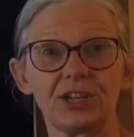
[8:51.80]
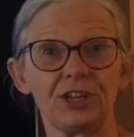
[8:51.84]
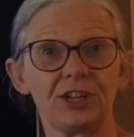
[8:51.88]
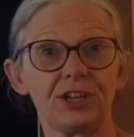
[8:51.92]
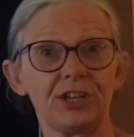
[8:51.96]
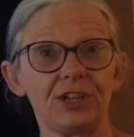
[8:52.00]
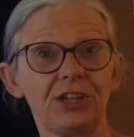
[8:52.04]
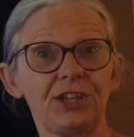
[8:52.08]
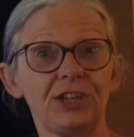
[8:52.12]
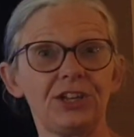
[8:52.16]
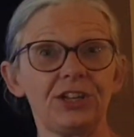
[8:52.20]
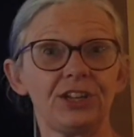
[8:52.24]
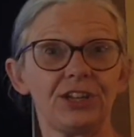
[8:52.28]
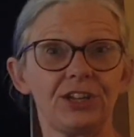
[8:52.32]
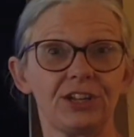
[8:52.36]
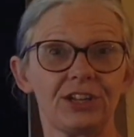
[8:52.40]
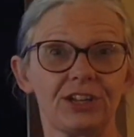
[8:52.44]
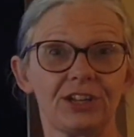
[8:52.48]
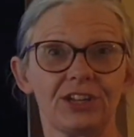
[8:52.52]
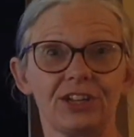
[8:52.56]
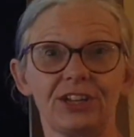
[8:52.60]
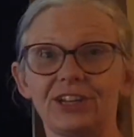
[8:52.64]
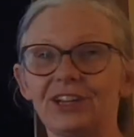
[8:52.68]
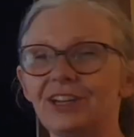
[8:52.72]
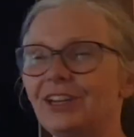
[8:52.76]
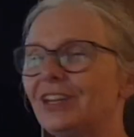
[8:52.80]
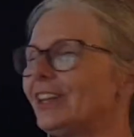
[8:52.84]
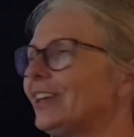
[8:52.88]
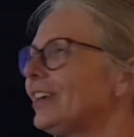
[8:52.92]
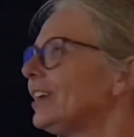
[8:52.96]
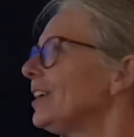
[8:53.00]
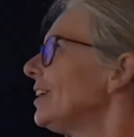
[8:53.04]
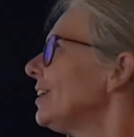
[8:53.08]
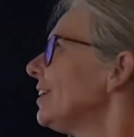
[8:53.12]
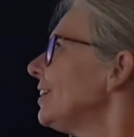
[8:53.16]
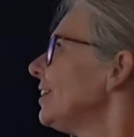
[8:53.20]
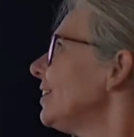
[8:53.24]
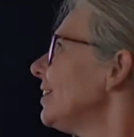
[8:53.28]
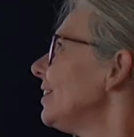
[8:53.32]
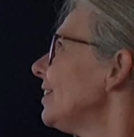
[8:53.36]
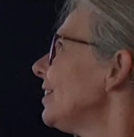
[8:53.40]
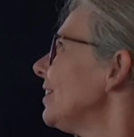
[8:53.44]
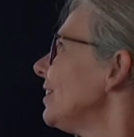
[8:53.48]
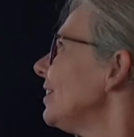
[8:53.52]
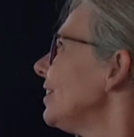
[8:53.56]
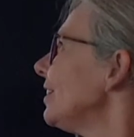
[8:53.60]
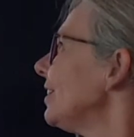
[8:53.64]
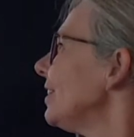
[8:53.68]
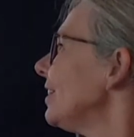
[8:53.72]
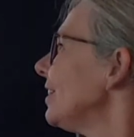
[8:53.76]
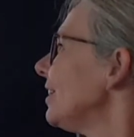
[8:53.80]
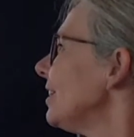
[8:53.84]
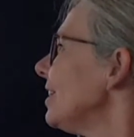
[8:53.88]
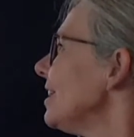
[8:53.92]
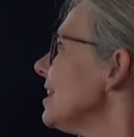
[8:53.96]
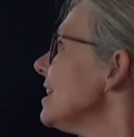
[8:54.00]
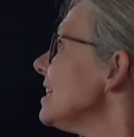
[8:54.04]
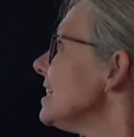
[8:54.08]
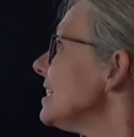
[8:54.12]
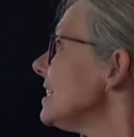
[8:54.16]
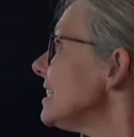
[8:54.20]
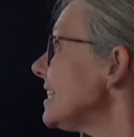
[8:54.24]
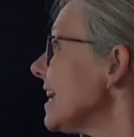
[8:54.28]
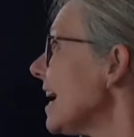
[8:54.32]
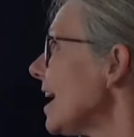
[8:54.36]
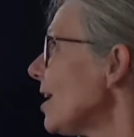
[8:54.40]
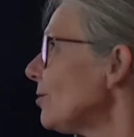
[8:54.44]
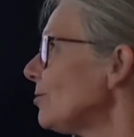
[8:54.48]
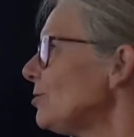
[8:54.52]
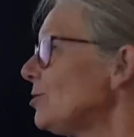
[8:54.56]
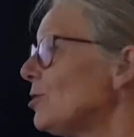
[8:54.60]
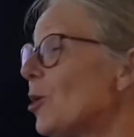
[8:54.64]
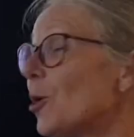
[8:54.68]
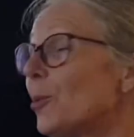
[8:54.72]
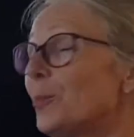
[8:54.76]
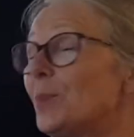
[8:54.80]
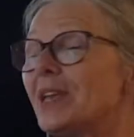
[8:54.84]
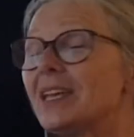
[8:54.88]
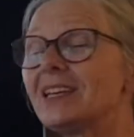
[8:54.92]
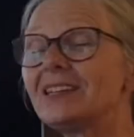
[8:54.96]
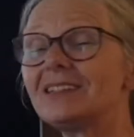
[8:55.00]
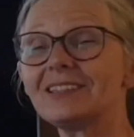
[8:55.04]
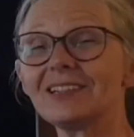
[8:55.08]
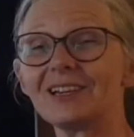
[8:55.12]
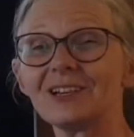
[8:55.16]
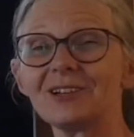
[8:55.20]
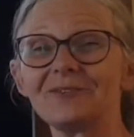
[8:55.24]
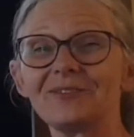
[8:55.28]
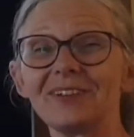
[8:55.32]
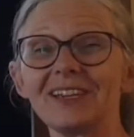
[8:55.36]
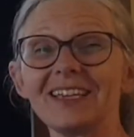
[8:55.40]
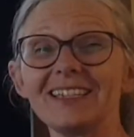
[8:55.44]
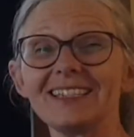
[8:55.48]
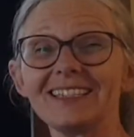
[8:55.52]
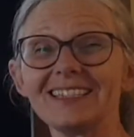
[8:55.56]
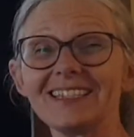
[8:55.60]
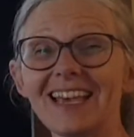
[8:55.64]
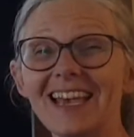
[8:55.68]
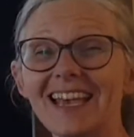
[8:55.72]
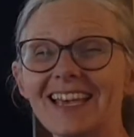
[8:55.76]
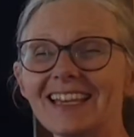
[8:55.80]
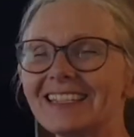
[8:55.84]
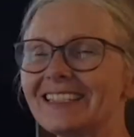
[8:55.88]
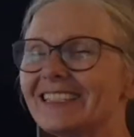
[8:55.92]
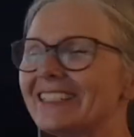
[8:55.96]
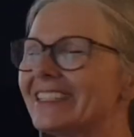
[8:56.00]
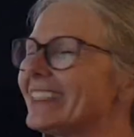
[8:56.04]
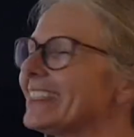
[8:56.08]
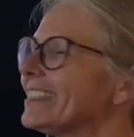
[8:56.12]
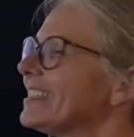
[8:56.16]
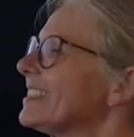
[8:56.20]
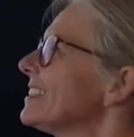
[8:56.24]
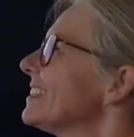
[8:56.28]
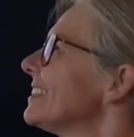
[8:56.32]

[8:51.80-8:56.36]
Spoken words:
Mm. Down Nobby and over his net.